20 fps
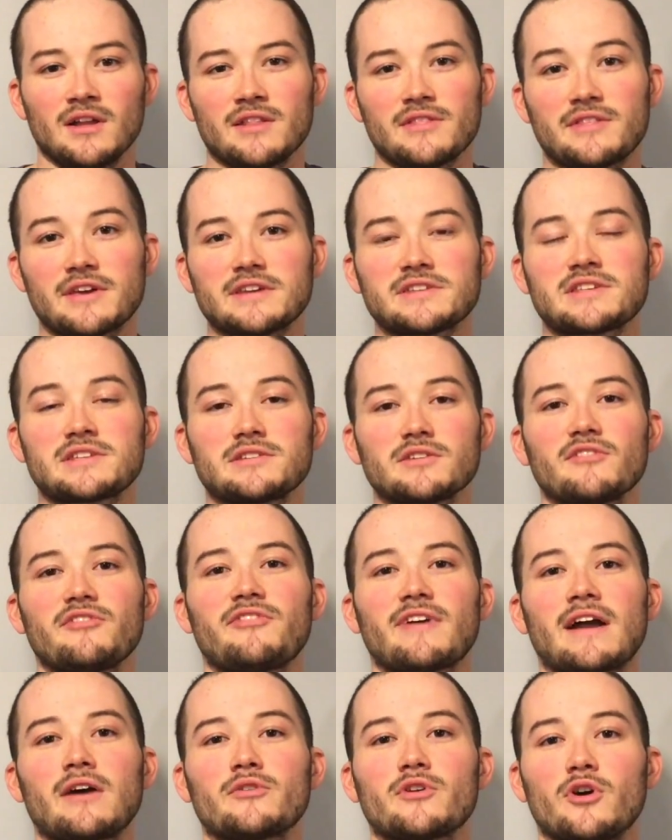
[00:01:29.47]
they still
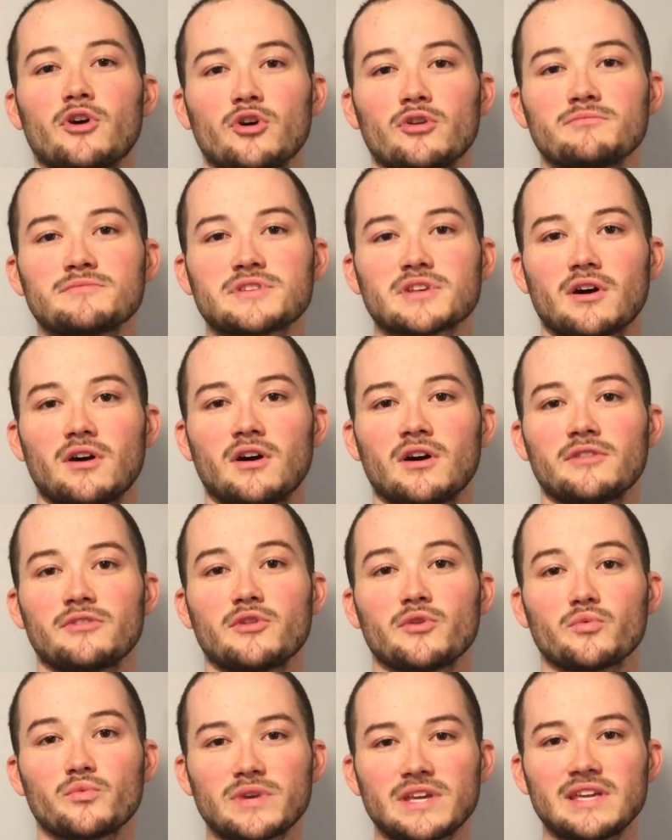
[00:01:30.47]
found homes on
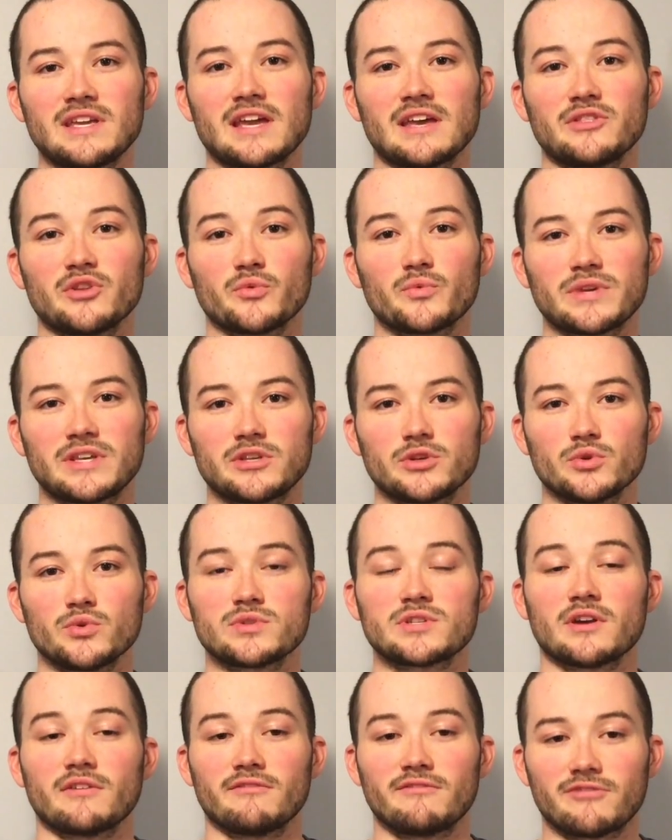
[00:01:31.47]
the Wii and the Wii
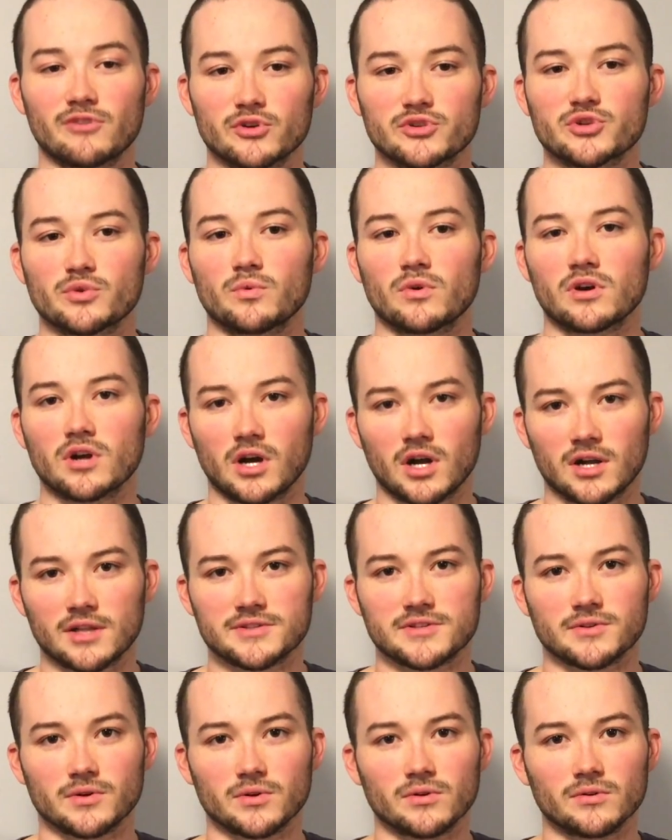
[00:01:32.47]
U's Virtual
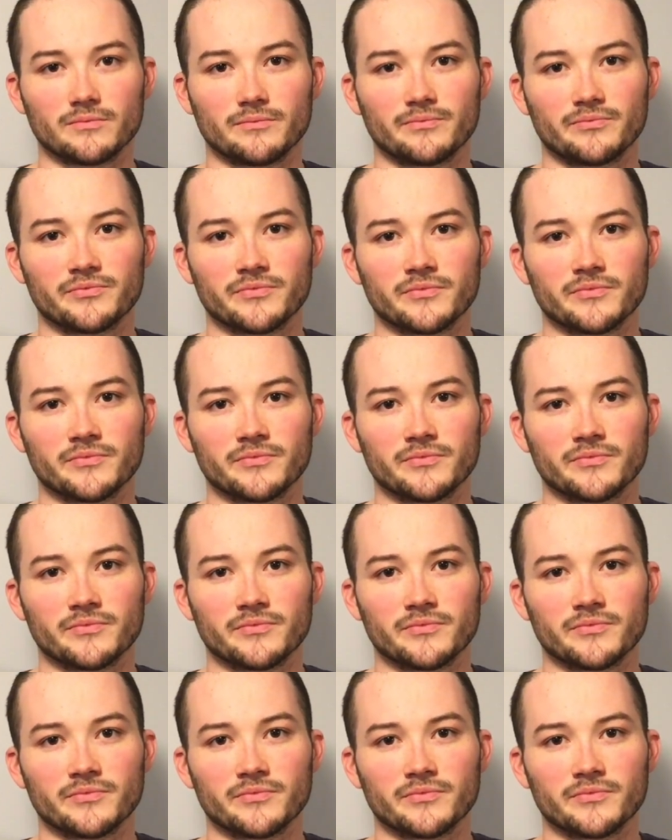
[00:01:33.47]
Console.